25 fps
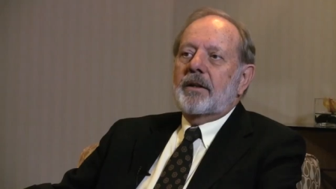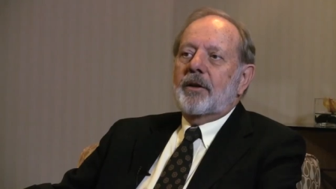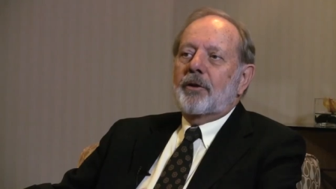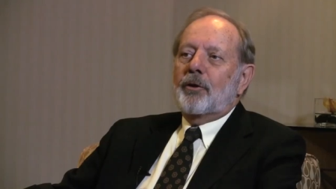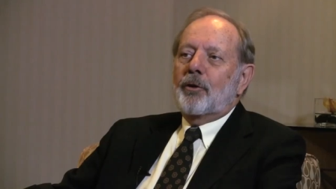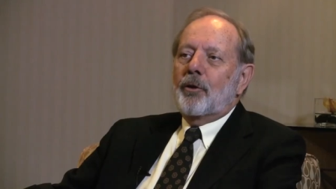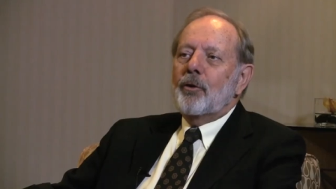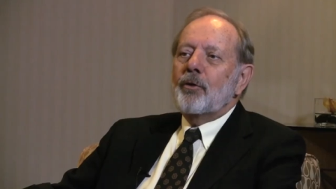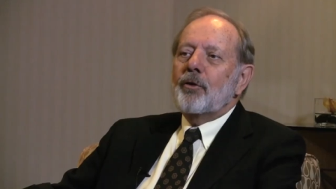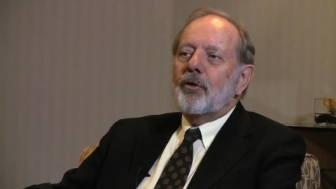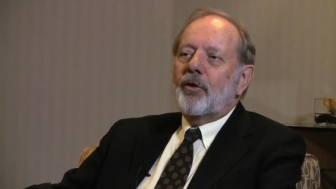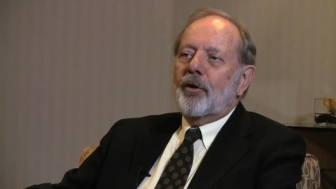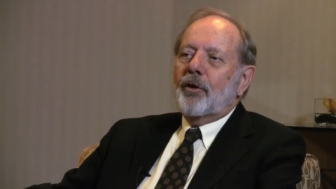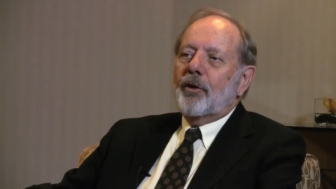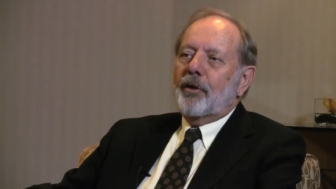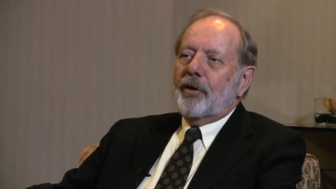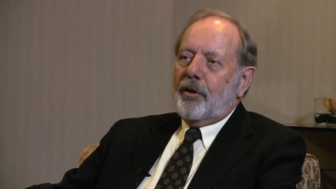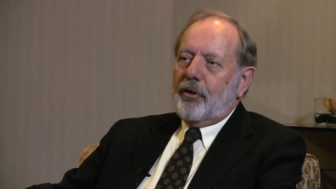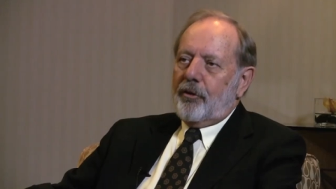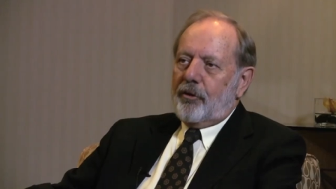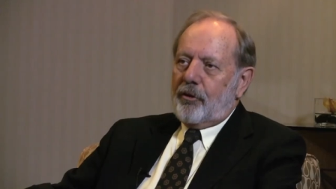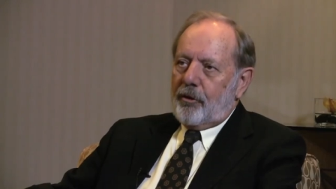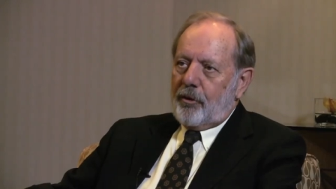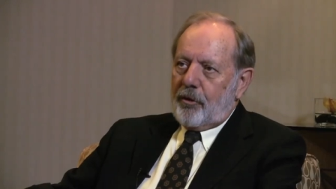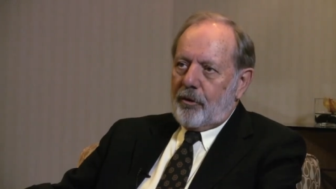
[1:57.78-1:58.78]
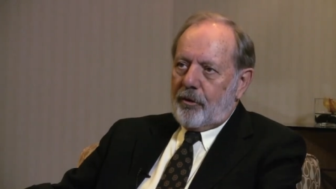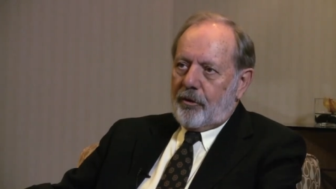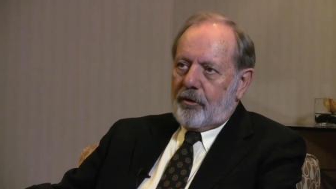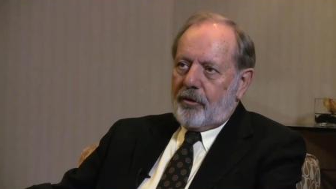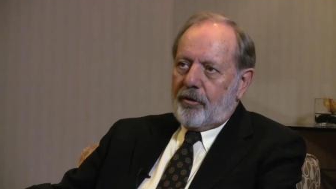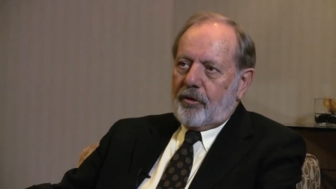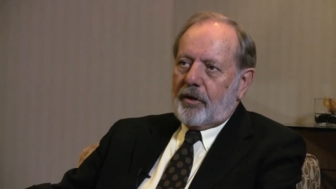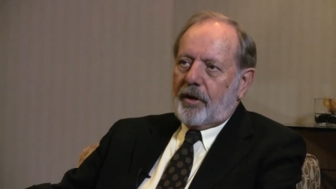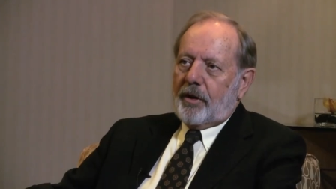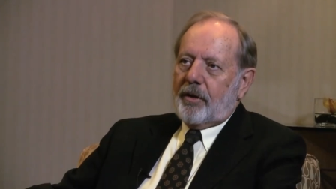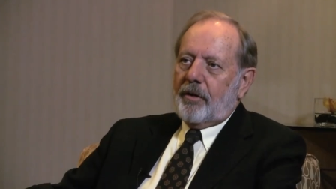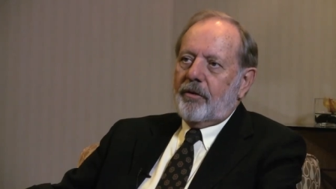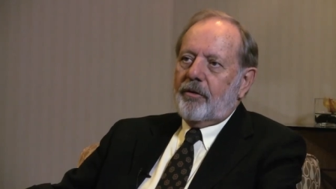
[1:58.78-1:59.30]
the new theory of
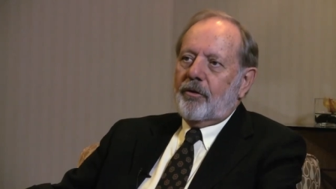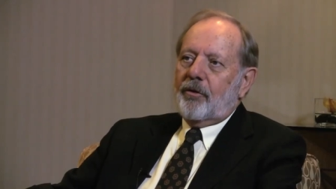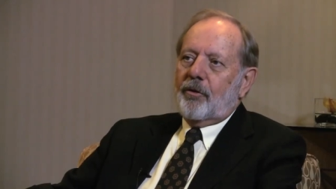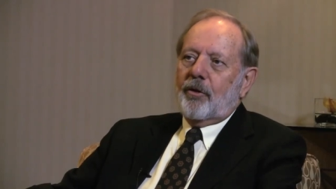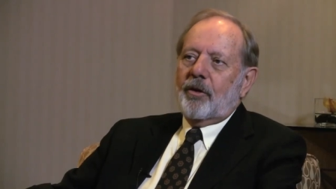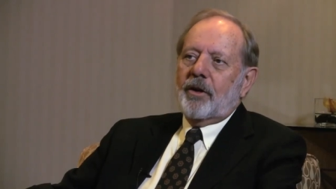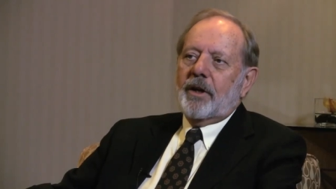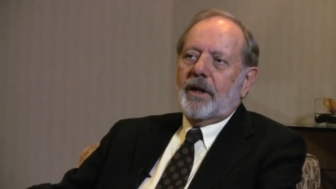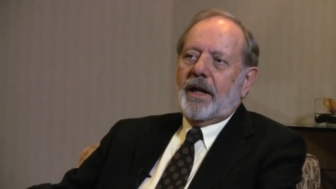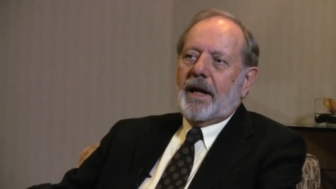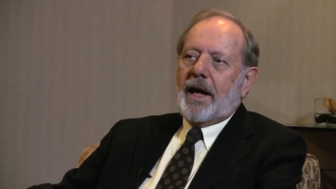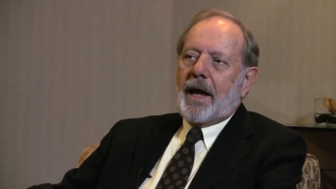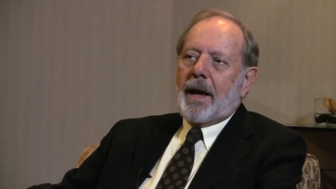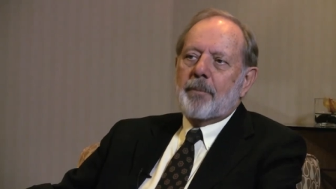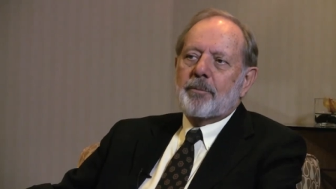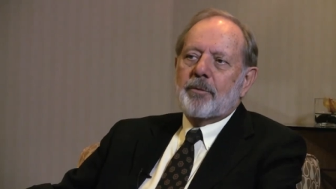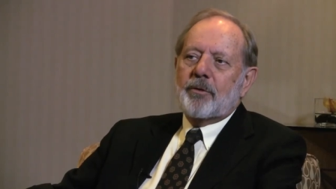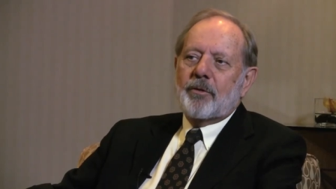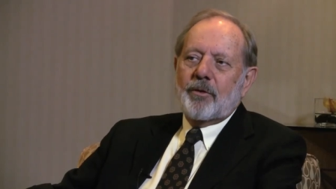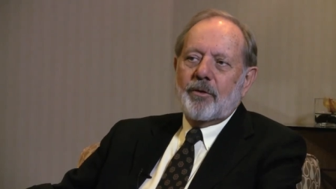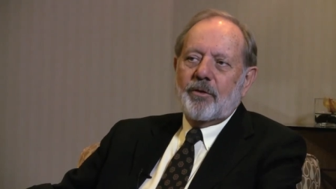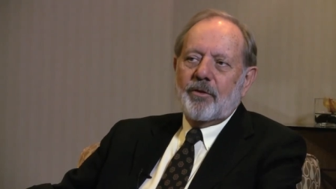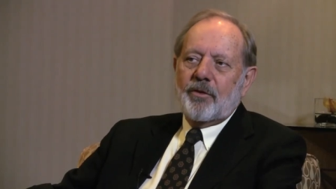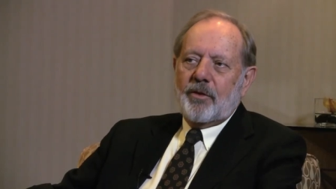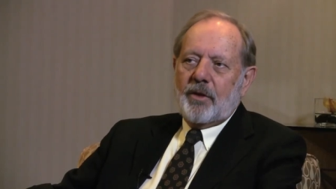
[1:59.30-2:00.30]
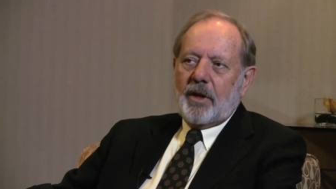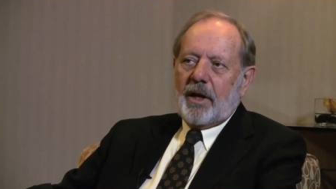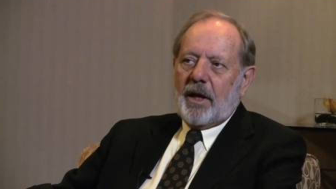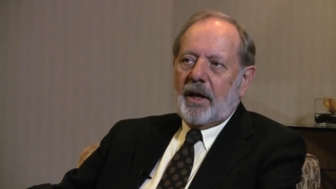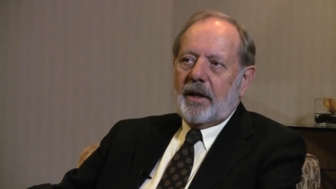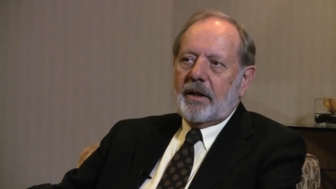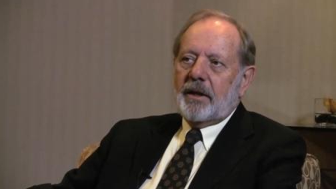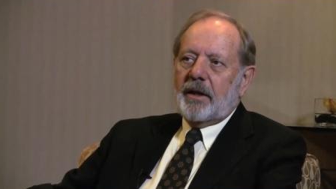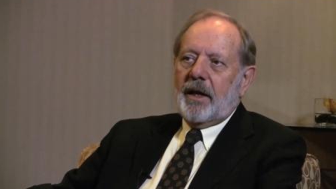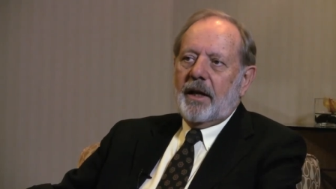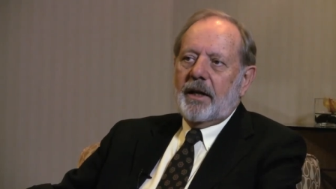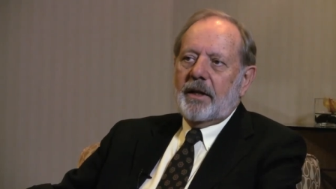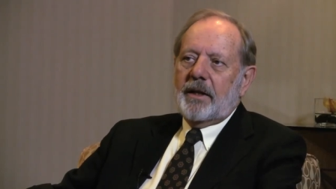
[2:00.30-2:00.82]
disuse is sort of captures
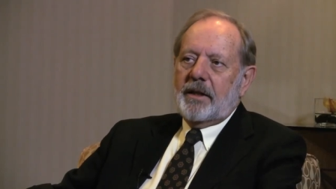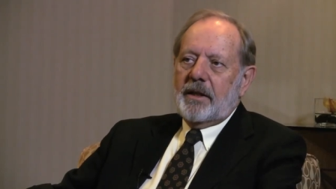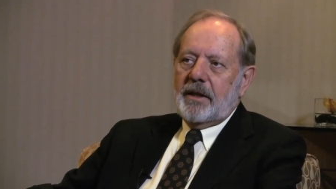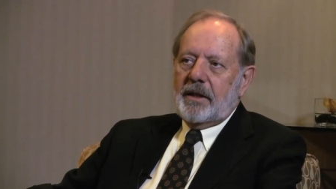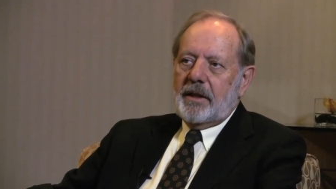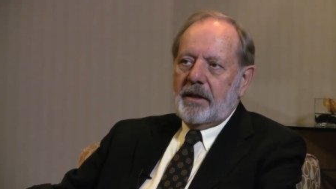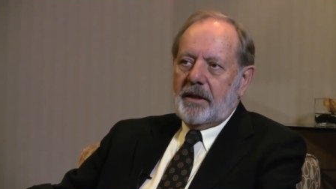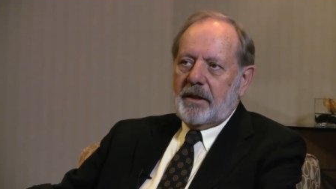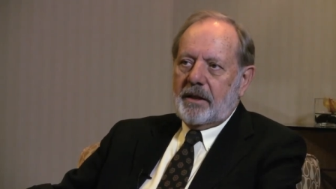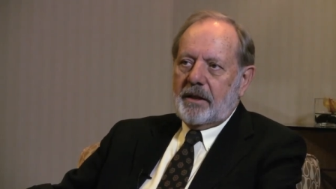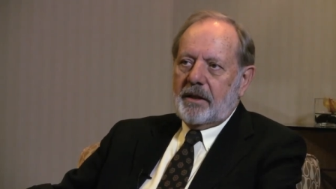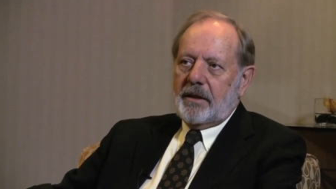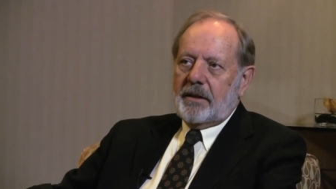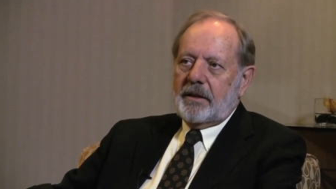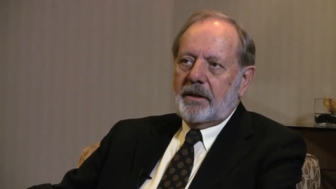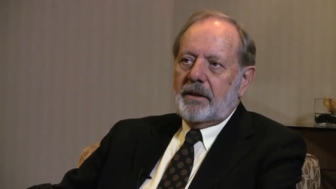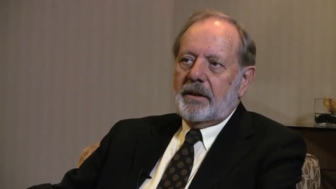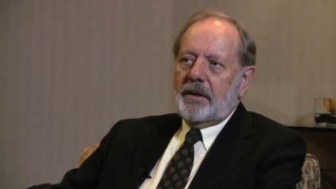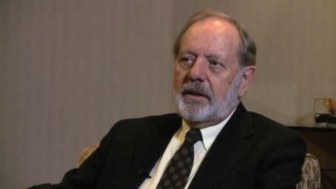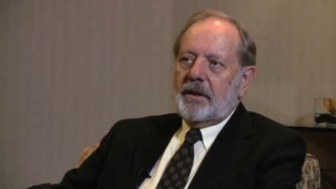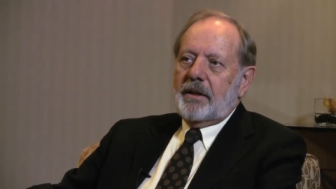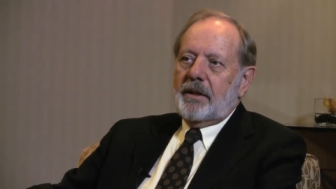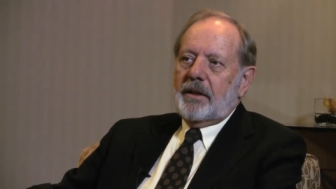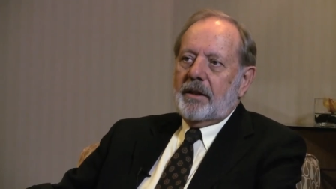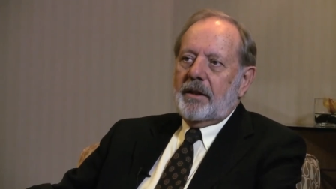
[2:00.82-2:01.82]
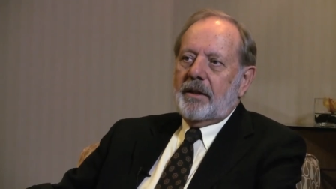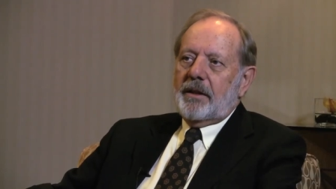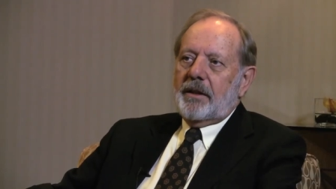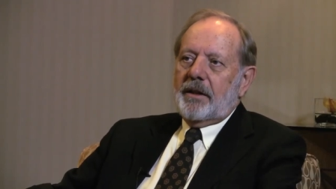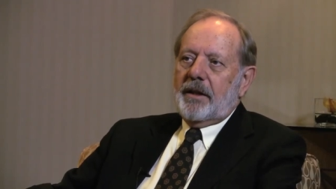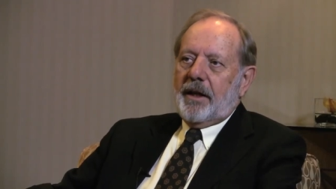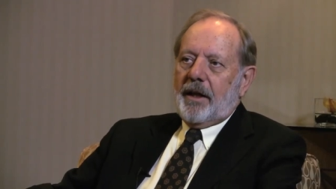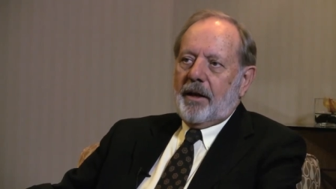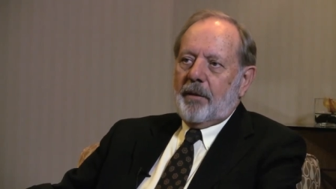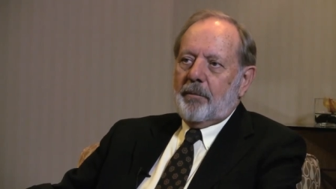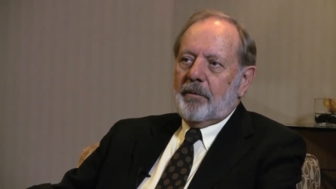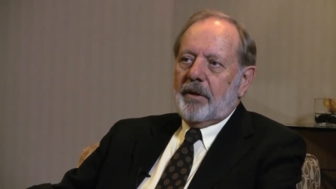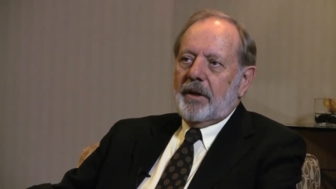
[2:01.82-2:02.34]
that idea,
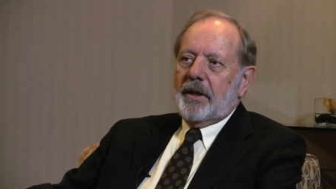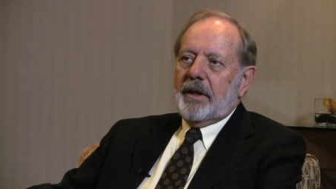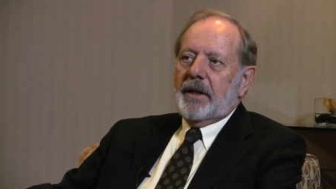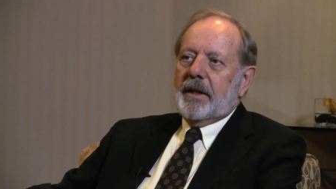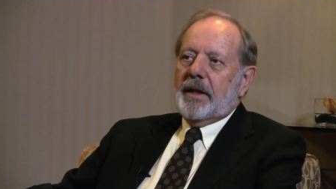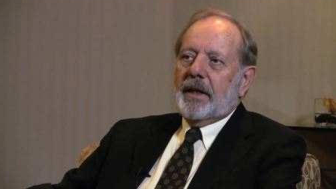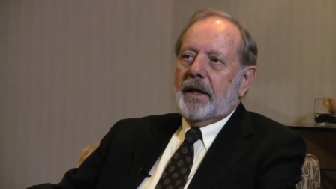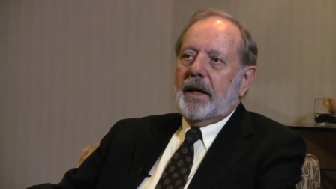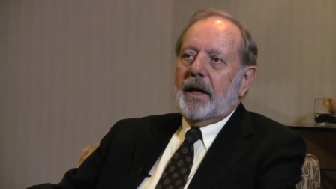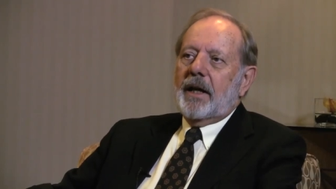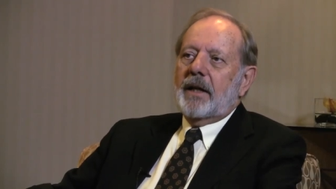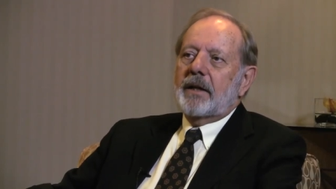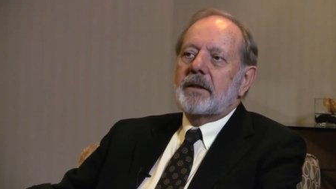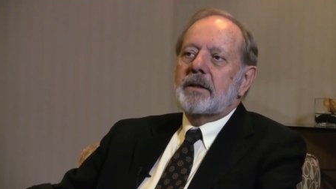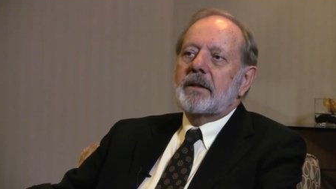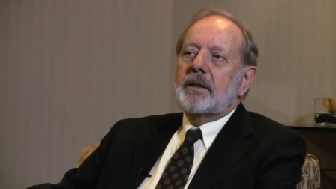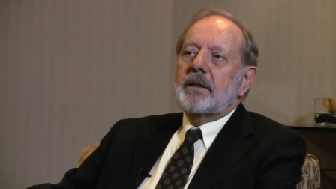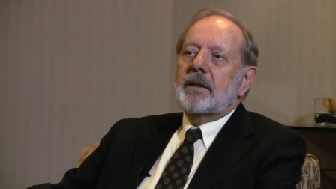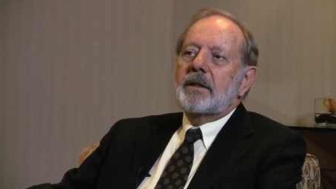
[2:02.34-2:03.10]
namely that